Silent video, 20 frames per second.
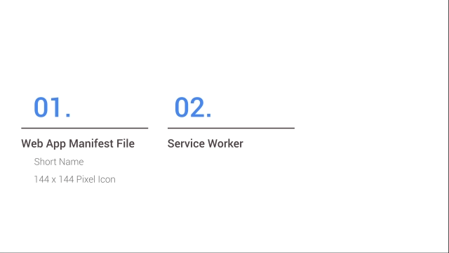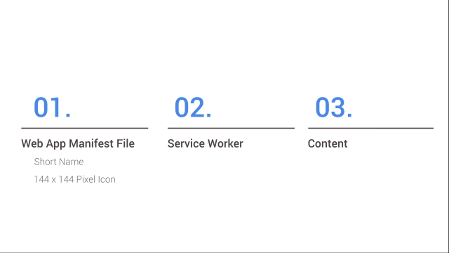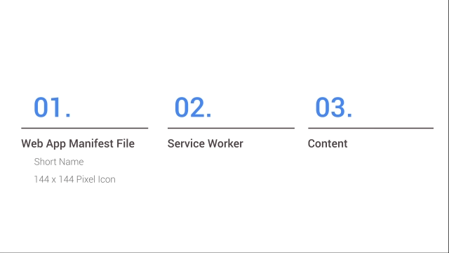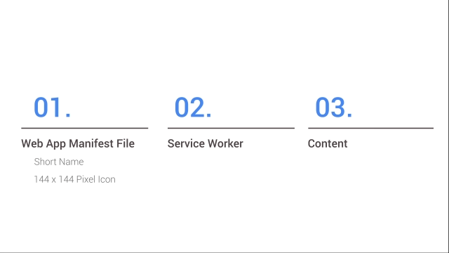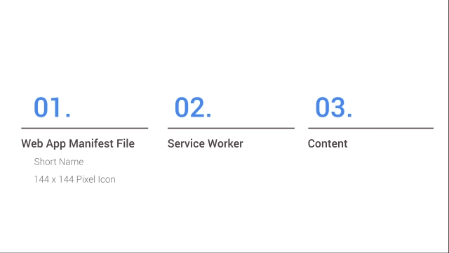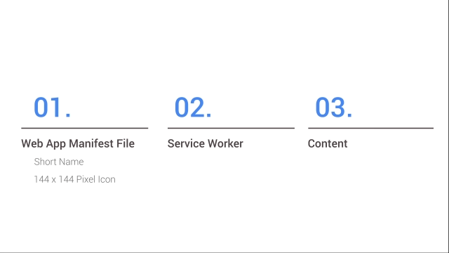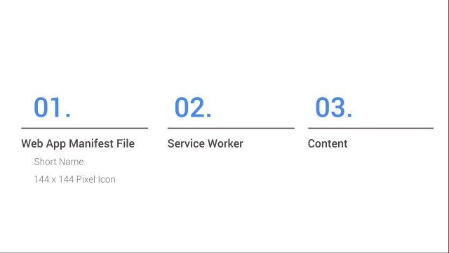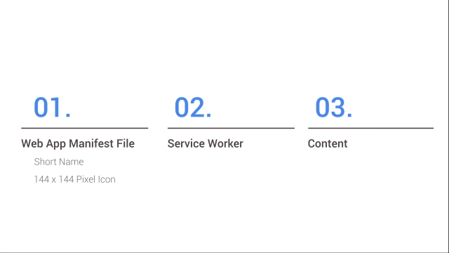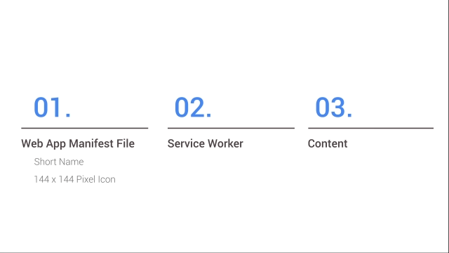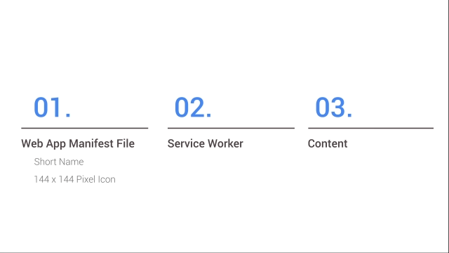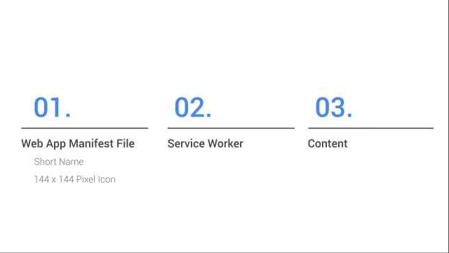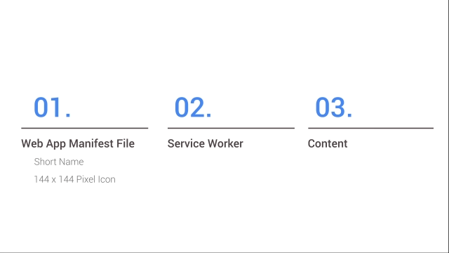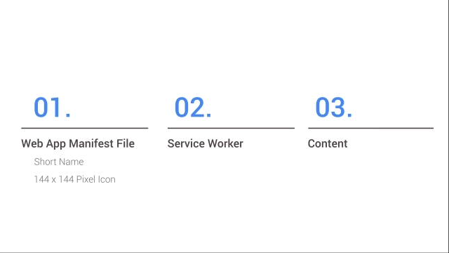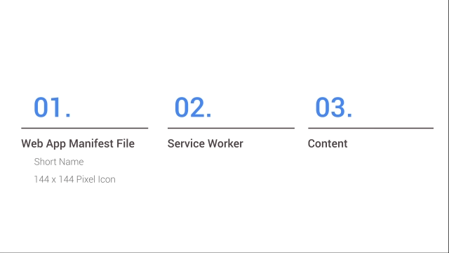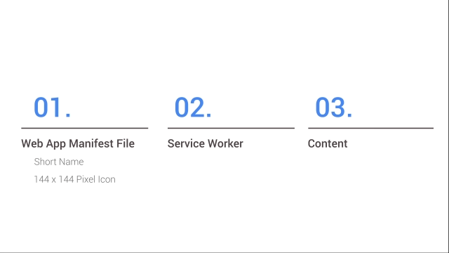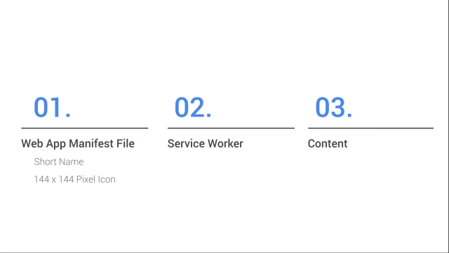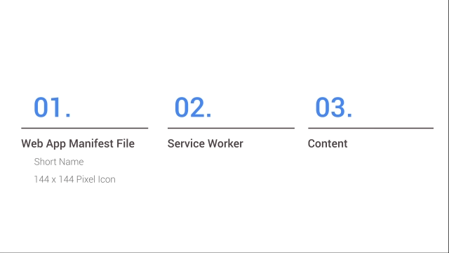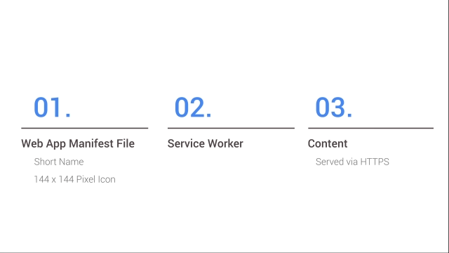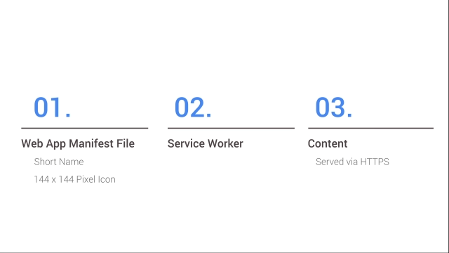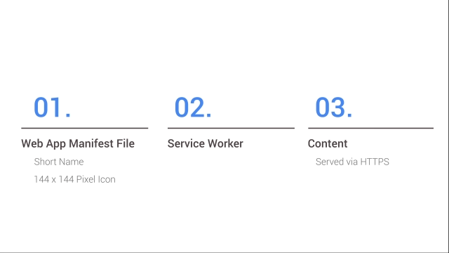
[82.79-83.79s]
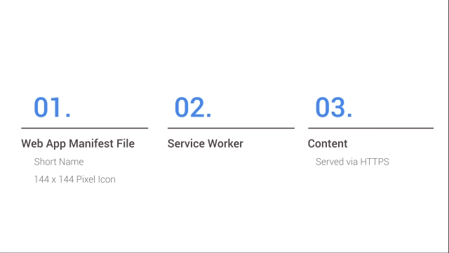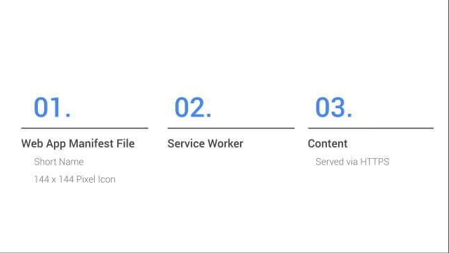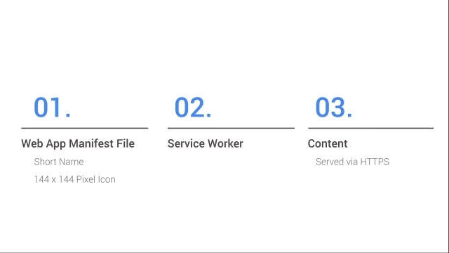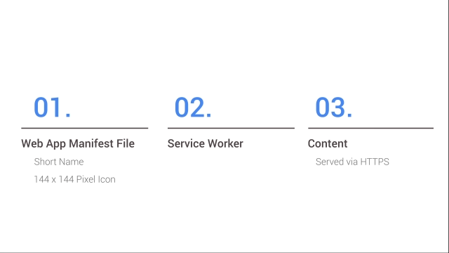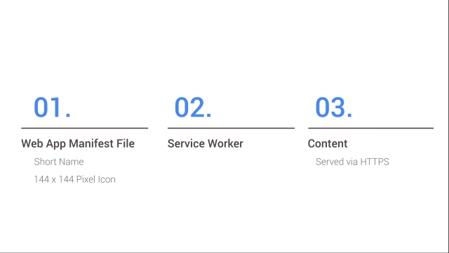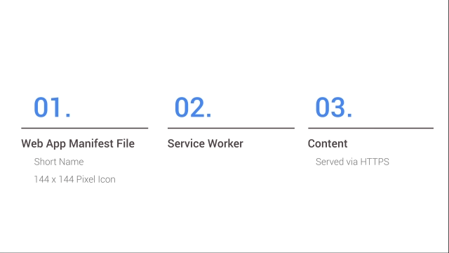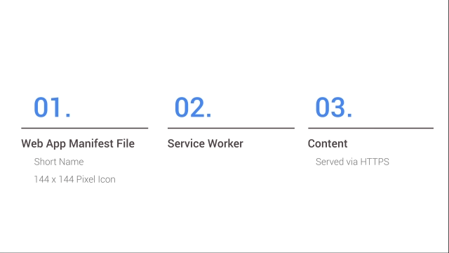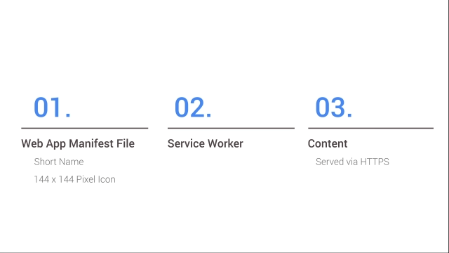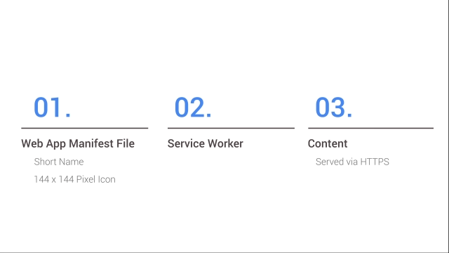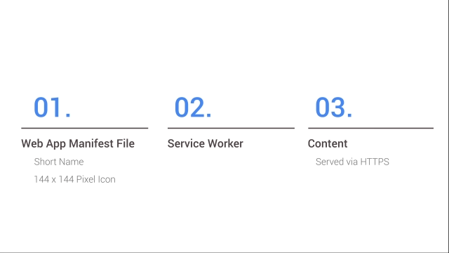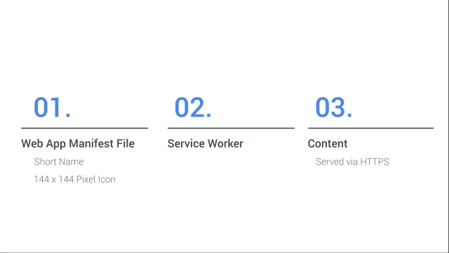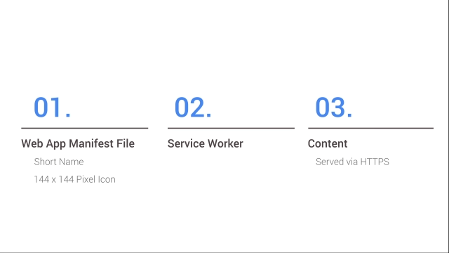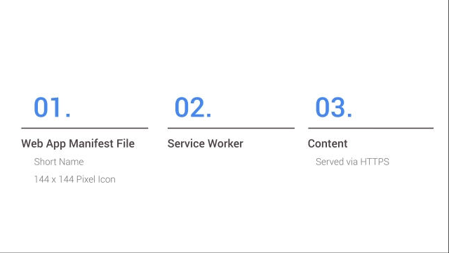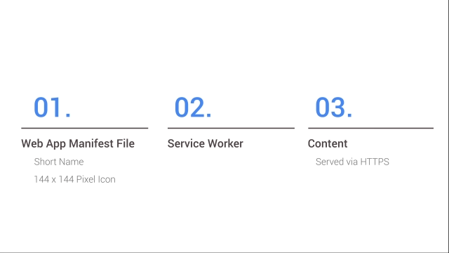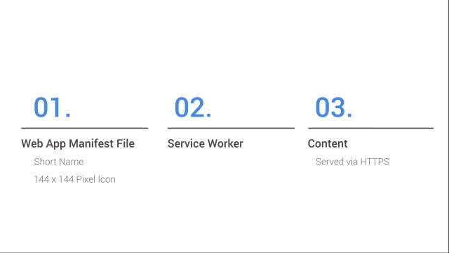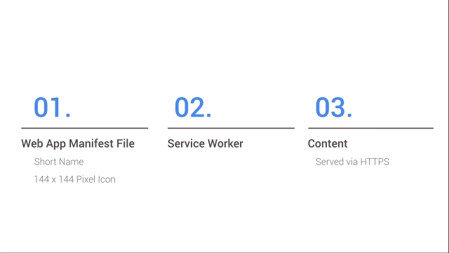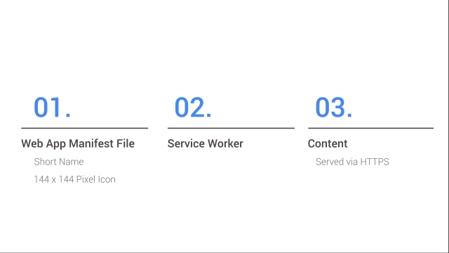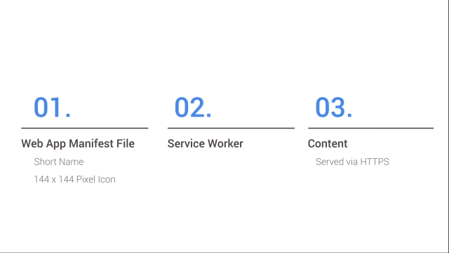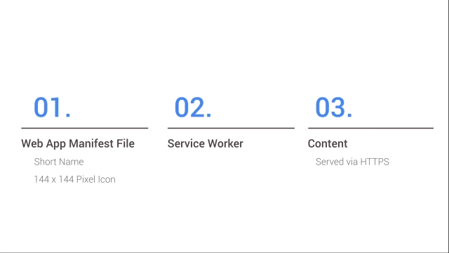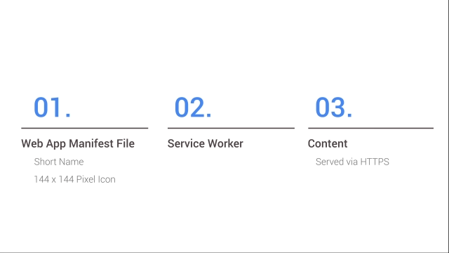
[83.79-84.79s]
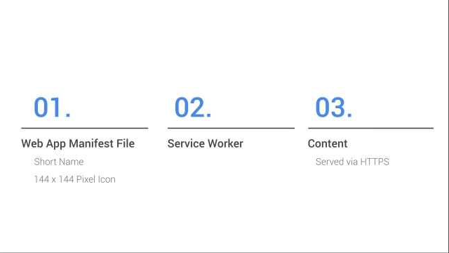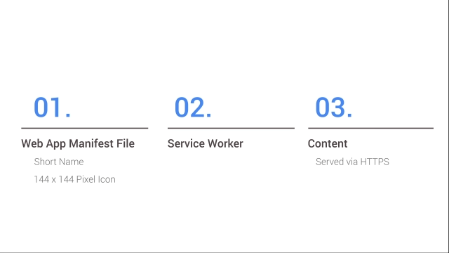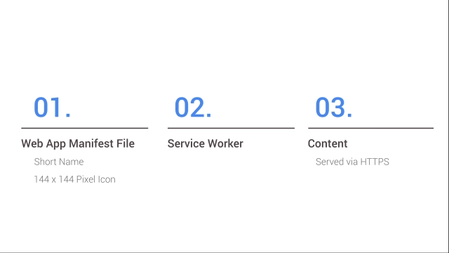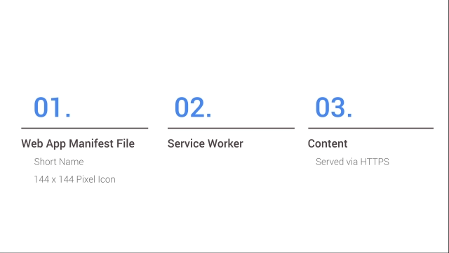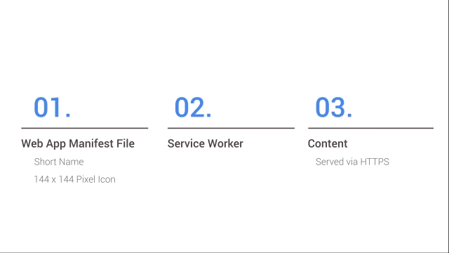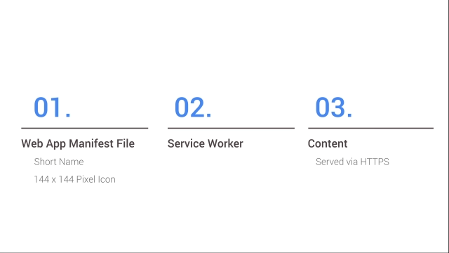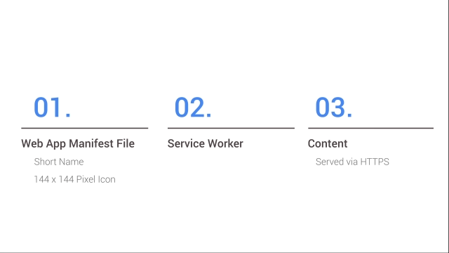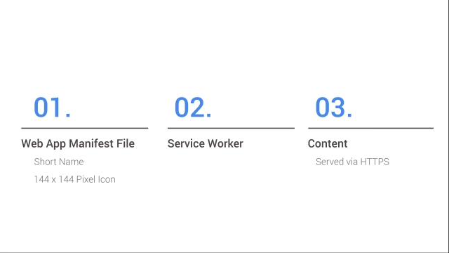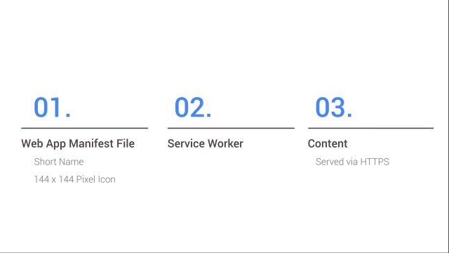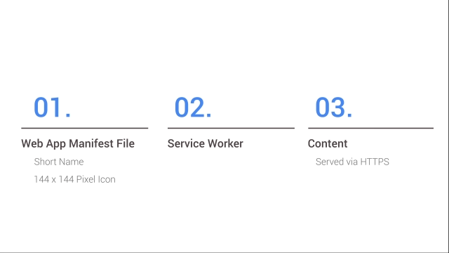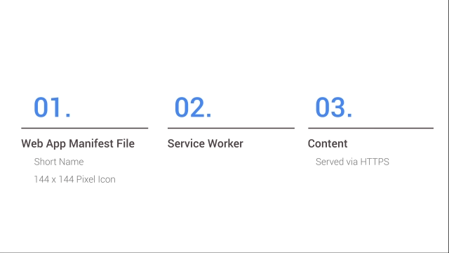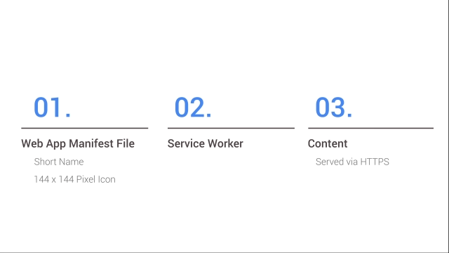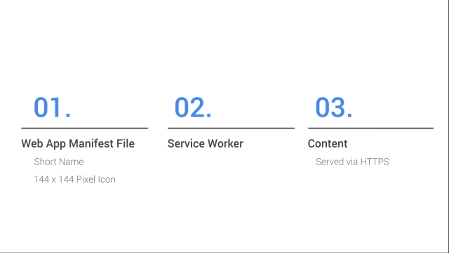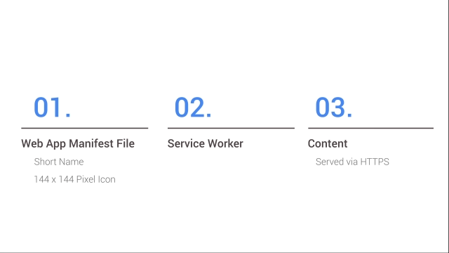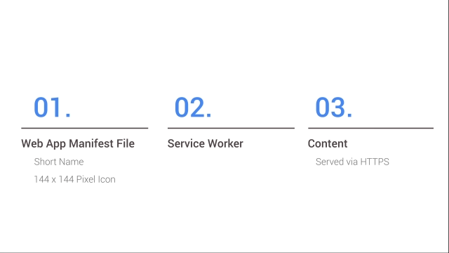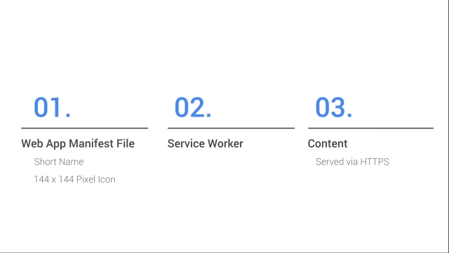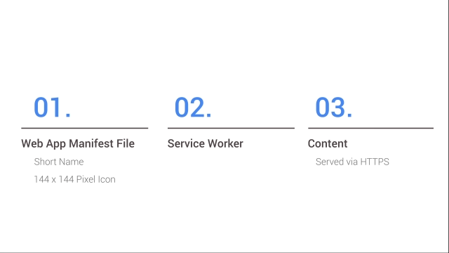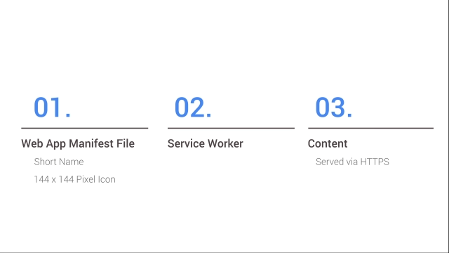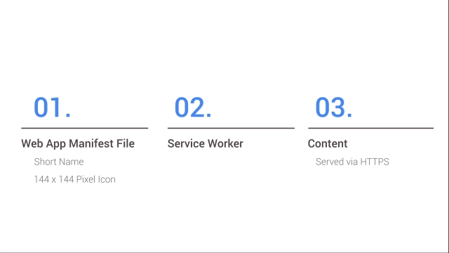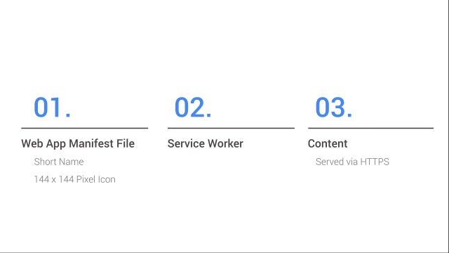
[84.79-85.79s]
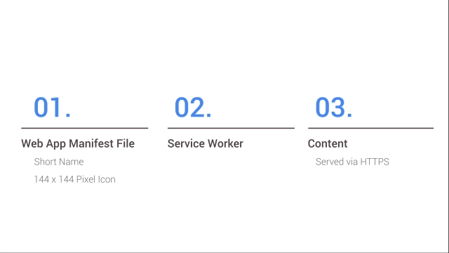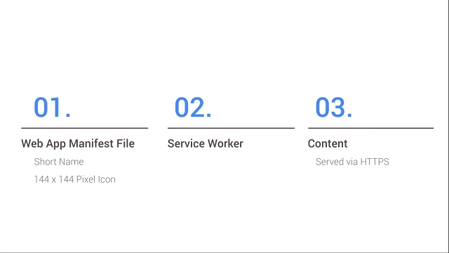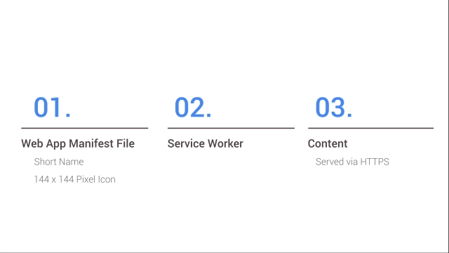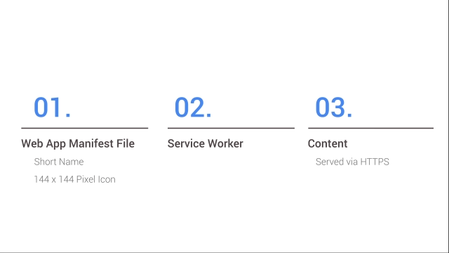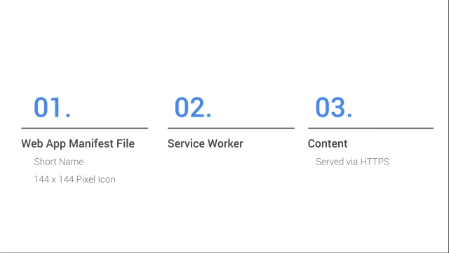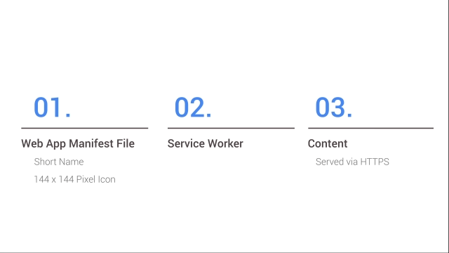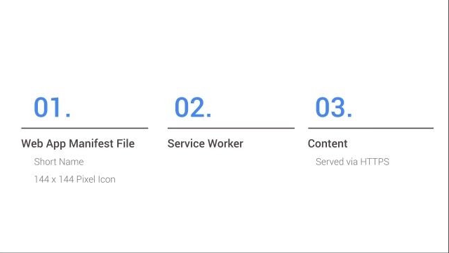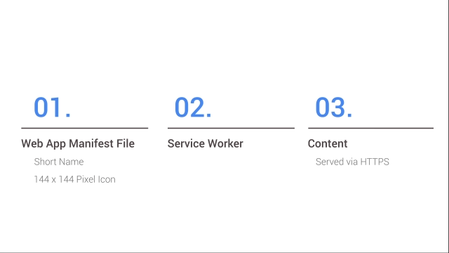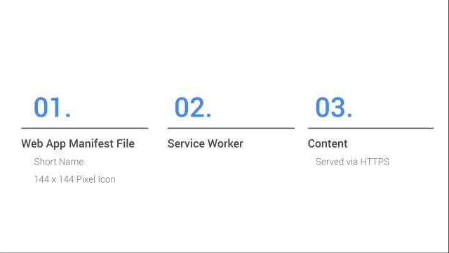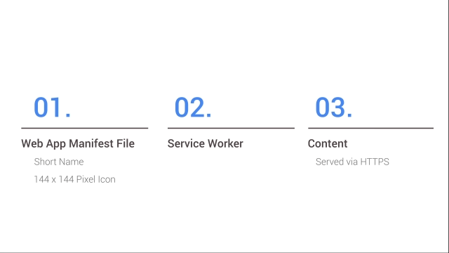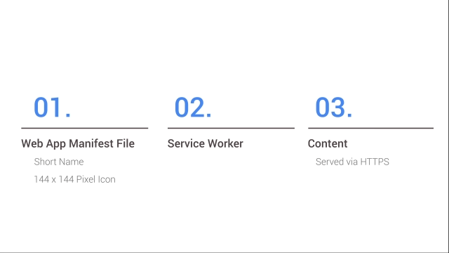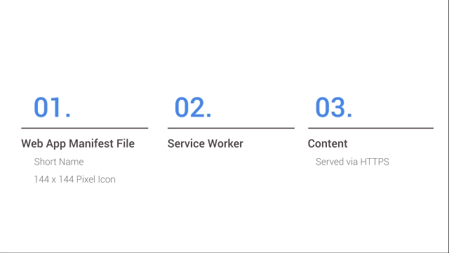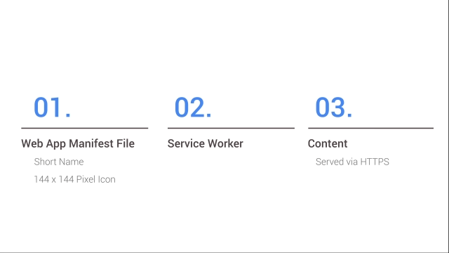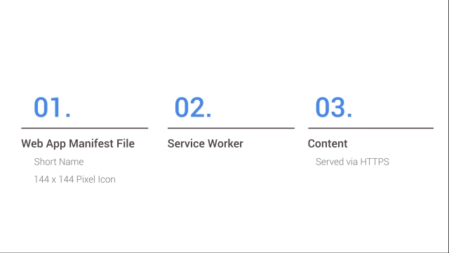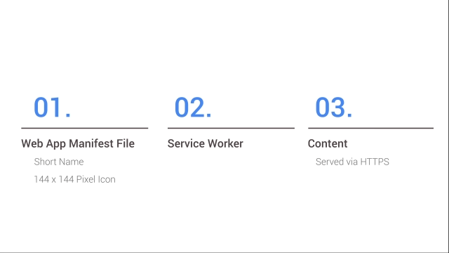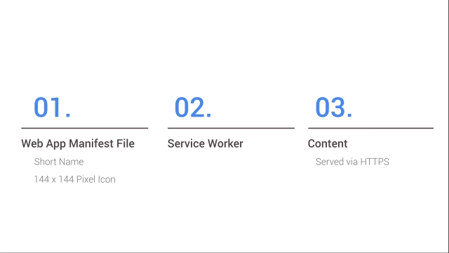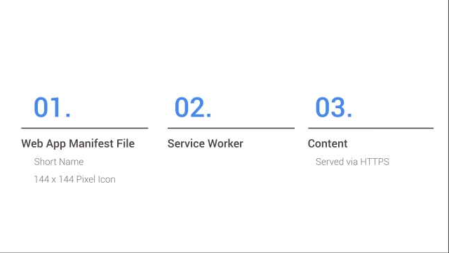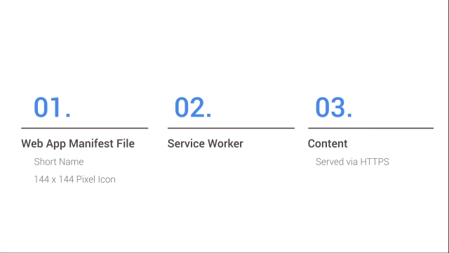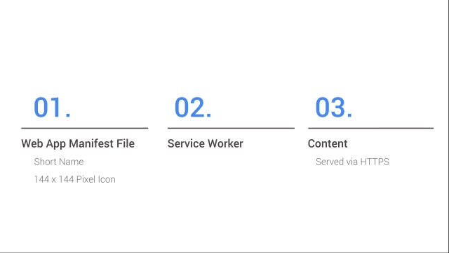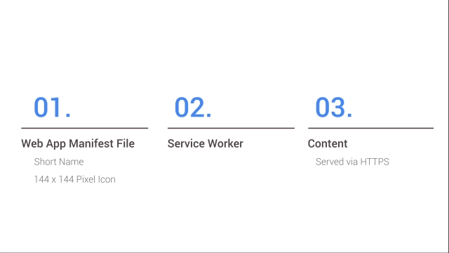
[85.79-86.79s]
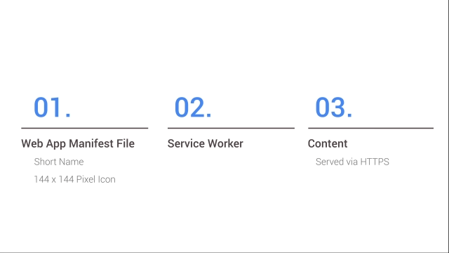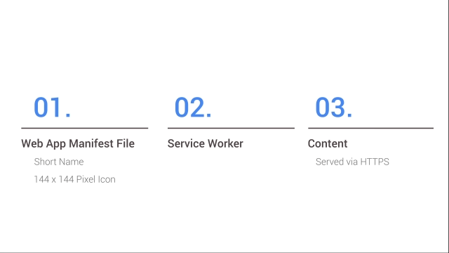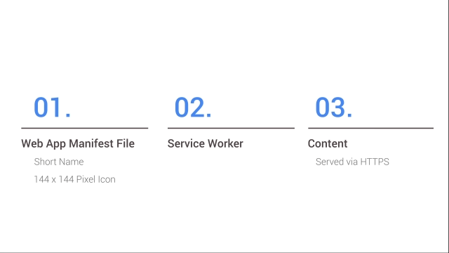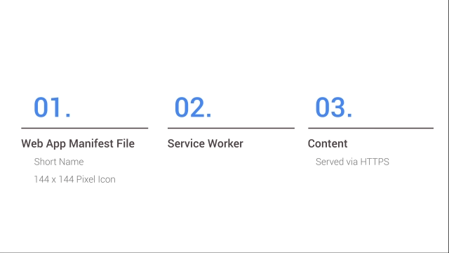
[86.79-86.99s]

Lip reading: [unreadable: no face in view]